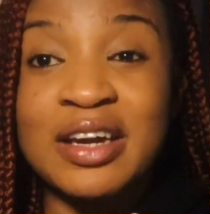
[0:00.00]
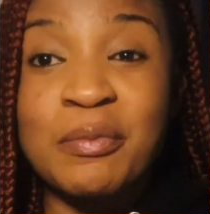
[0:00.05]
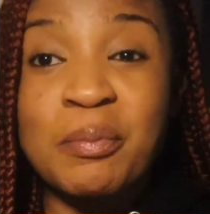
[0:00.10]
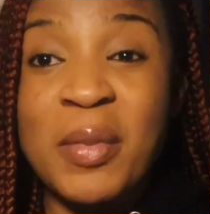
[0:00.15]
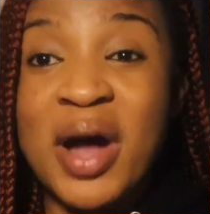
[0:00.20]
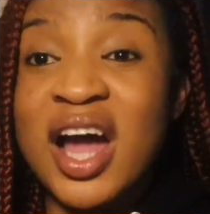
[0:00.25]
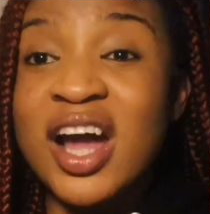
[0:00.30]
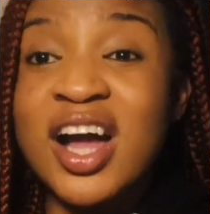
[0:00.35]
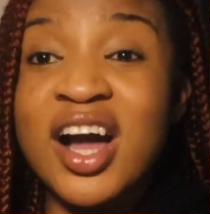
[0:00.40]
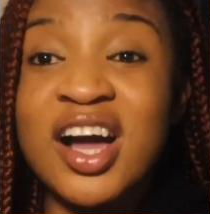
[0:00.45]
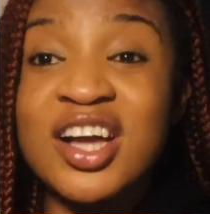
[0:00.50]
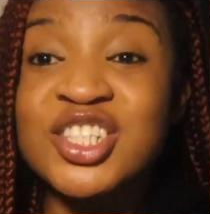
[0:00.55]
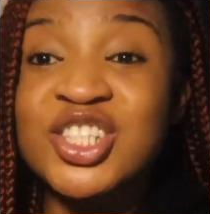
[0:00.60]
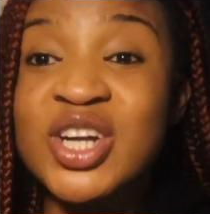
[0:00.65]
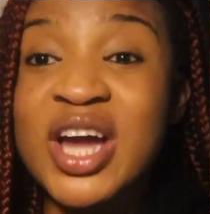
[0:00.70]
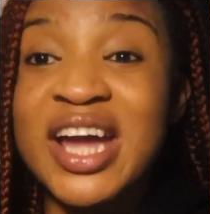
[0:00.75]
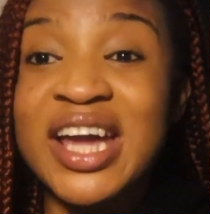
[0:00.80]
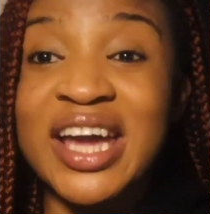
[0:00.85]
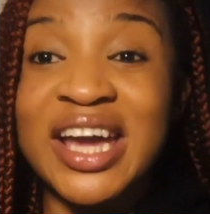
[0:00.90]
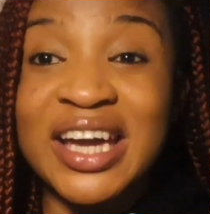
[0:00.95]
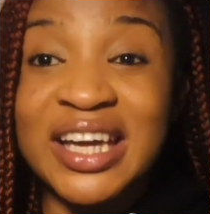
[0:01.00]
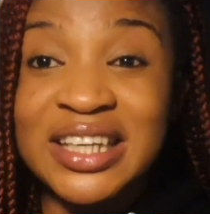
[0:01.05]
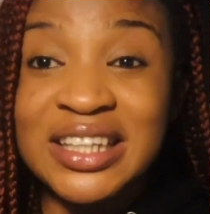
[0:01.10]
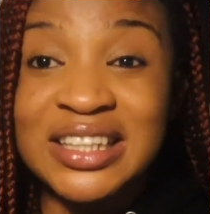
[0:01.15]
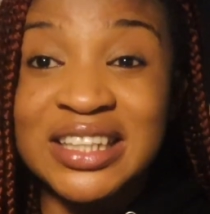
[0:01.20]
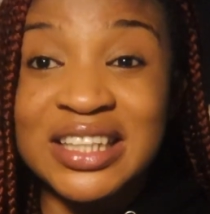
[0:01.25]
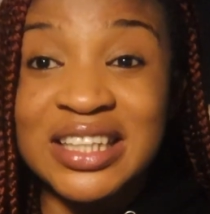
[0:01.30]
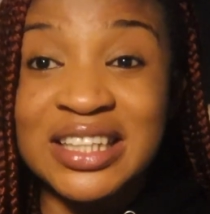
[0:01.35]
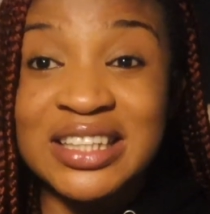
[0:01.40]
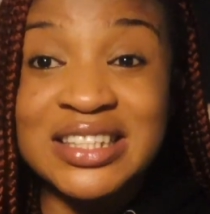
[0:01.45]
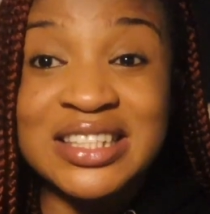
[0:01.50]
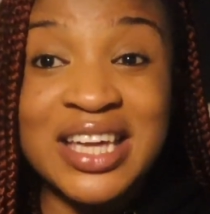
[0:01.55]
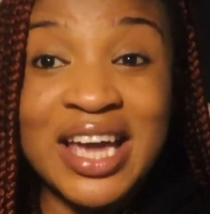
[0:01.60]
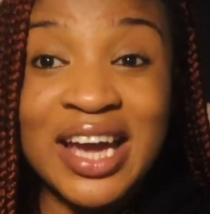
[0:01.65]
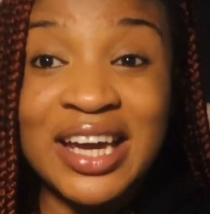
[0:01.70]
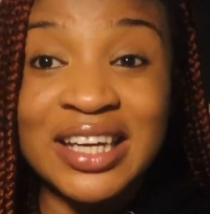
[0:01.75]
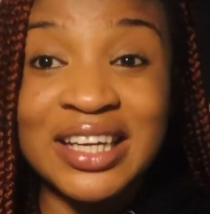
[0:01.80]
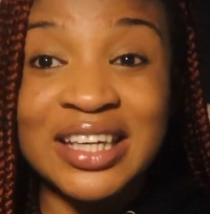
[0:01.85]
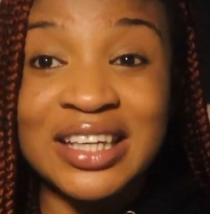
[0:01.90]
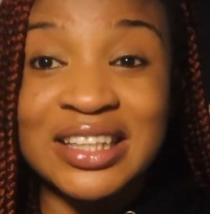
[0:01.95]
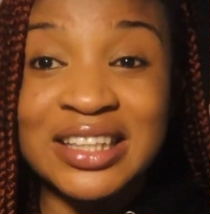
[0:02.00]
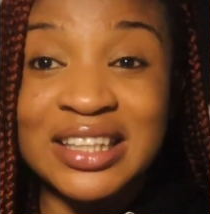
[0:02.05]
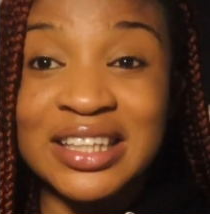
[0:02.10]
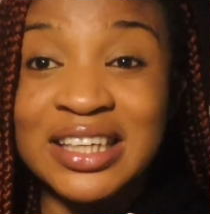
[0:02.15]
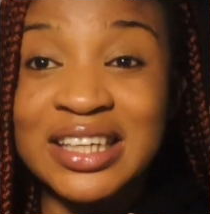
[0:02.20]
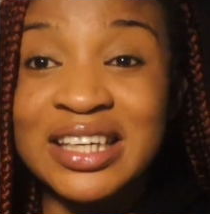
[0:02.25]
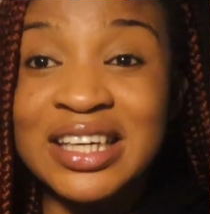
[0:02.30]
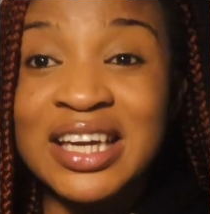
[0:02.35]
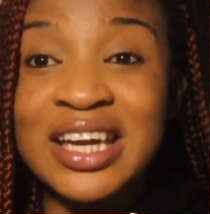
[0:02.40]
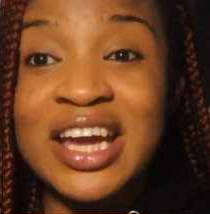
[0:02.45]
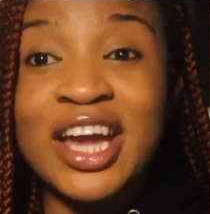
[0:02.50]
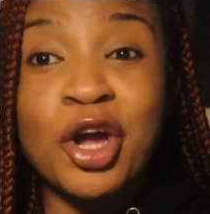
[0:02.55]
My contract ended, technically.